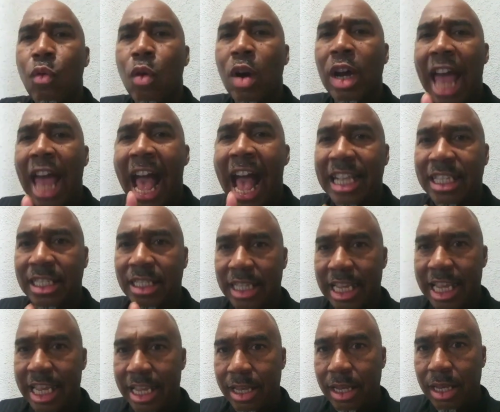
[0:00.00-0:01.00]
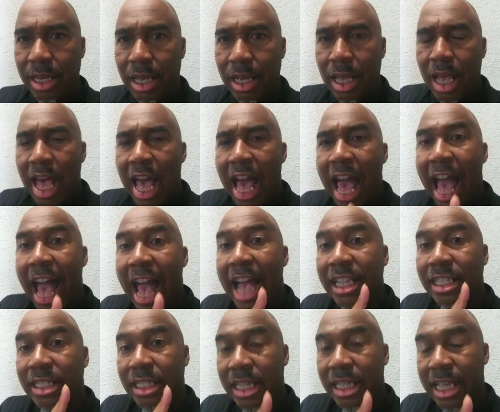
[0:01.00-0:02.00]
what I see.
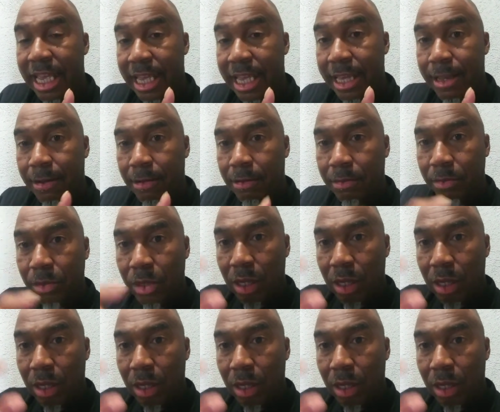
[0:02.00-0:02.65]
I see